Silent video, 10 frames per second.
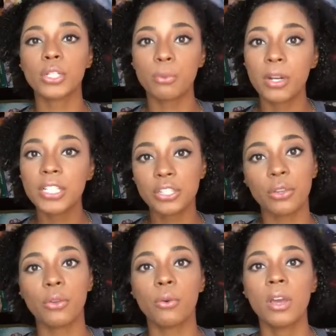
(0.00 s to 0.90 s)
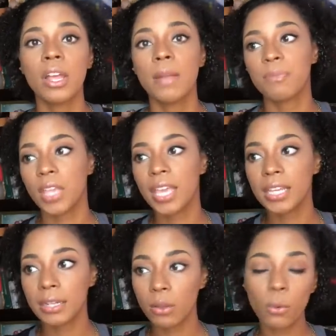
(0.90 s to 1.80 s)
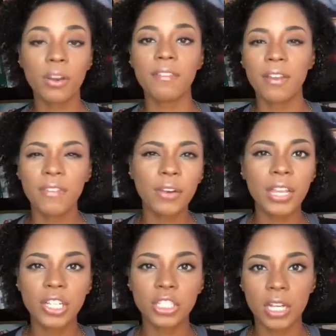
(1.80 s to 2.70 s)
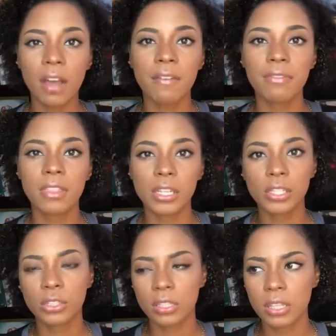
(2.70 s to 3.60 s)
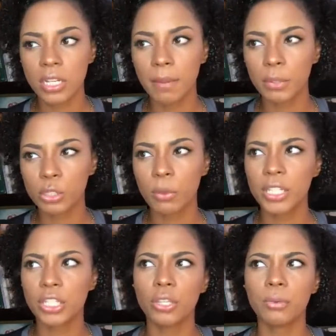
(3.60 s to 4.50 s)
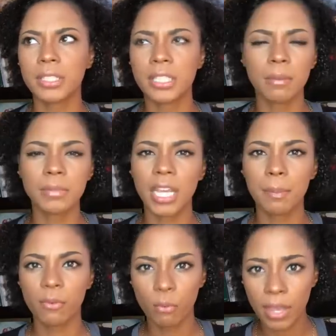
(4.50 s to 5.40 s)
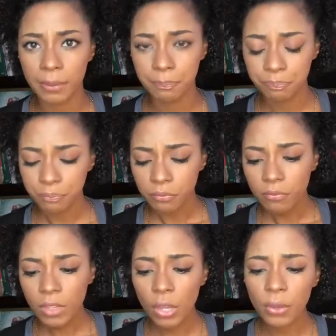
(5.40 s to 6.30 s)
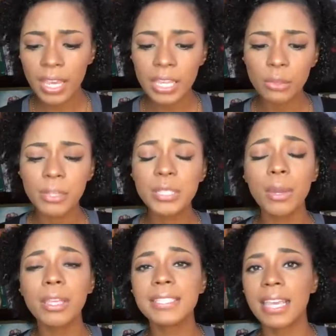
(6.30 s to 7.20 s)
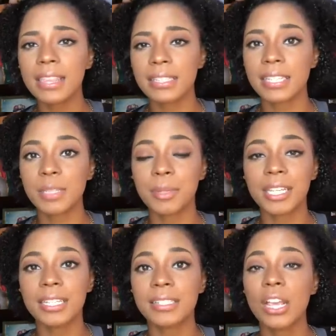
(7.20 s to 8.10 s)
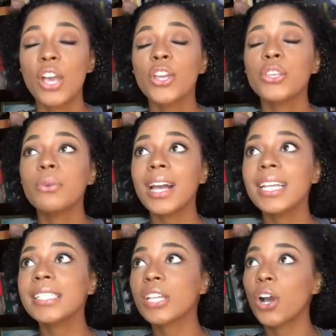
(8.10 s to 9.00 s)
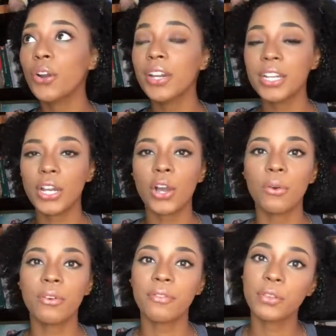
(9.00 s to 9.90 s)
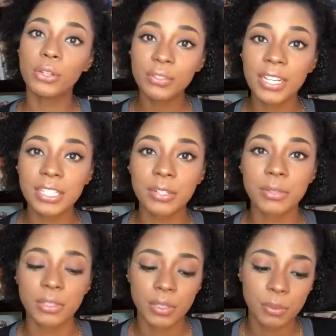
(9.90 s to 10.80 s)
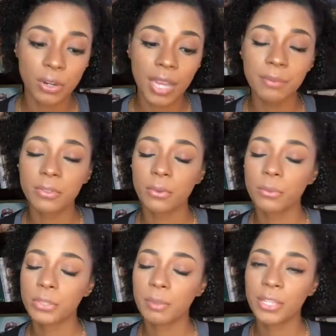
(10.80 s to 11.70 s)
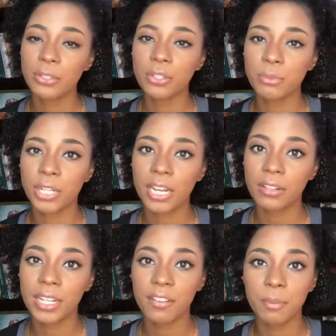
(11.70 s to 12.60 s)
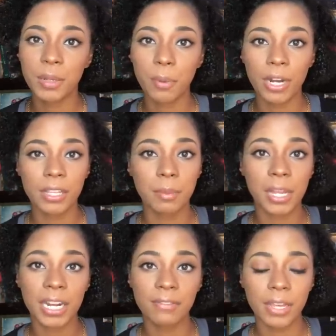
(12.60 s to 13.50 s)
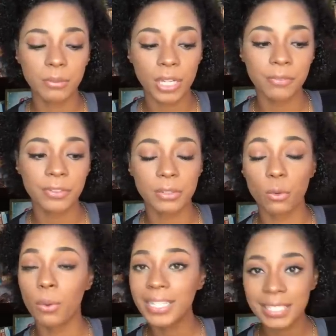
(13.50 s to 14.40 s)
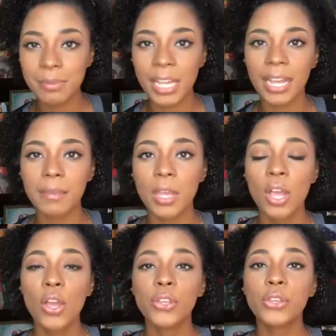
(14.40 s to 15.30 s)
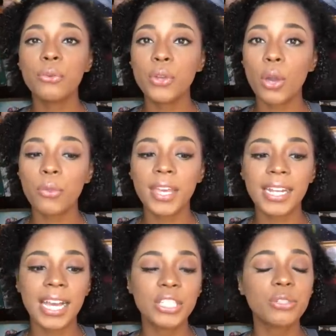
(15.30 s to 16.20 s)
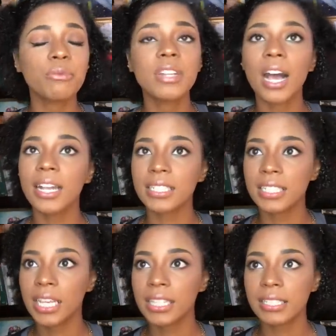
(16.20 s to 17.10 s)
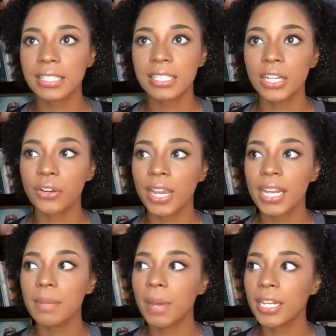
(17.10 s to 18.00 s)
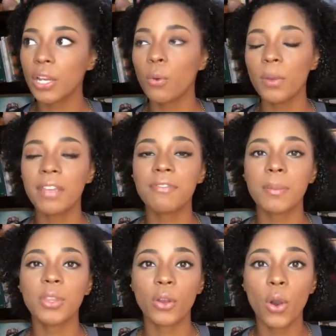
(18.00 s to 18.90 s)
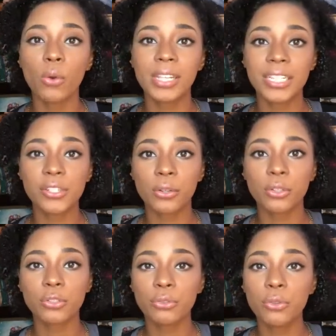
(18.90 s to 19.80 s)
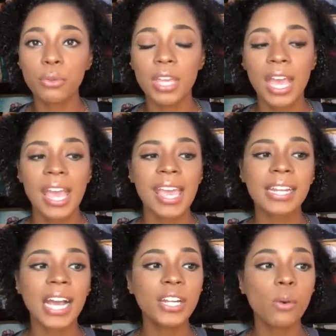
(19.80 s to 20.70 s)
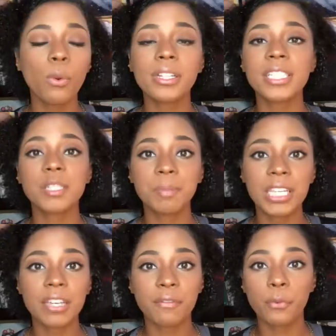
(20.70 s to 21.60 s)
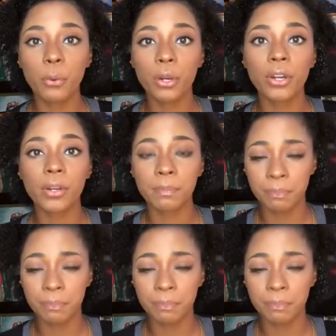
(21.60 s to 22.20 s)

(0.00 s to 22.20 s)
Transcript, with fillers: or 22 and or a variation of the, the number 22 in some type of way. Okay, the reason why I say this is because you guys already know, for those of you guys that have subscribed to my YouTube channel and have been a part of the Bahati Vibe tribe for quite some time, you know that I do not like to steer anybody away from their own internal truth. And I don't want to speak for